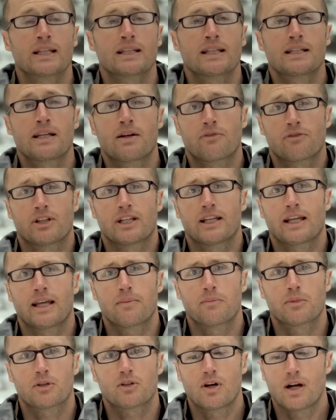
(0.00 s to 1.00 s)
thing that definitely
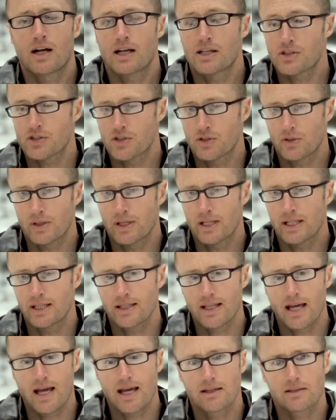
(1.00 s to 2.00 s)
came across
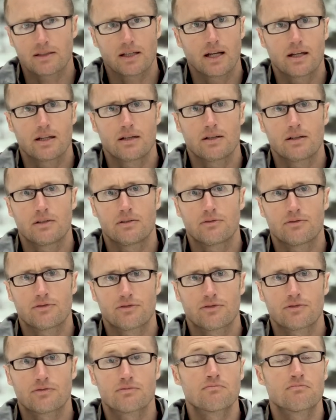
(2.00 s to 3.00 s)
during that kind
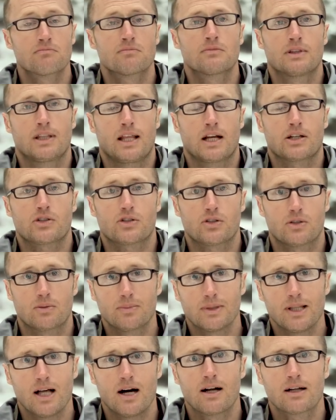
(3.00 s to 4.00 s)
of lecture
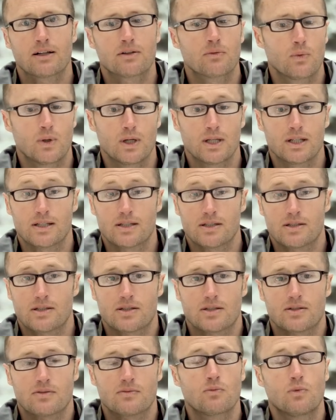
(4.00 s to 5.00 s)
block
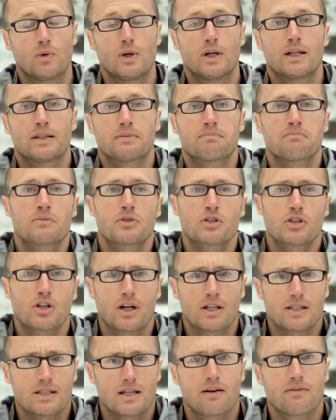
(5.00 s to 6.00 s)
was, one,
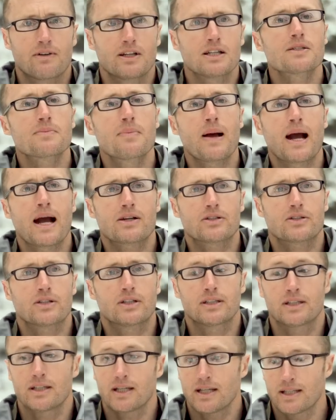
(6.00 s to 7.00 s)
Sean's obvious
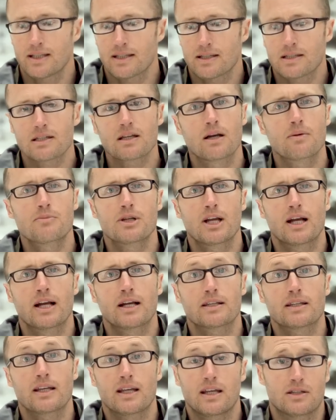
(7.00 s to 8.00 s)
passion in the
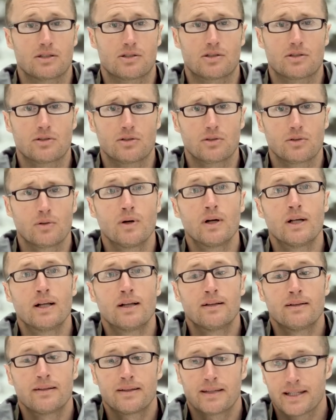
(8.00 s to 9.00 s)
subject, and two,
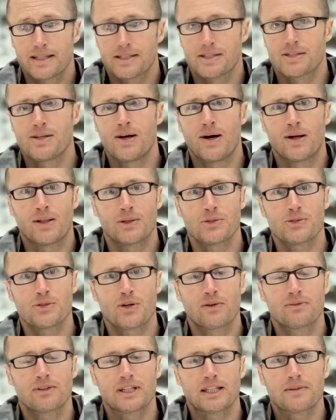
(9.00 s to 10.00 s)
his knowledge
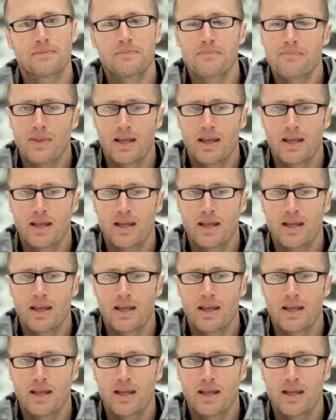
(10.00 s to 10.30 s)
of it.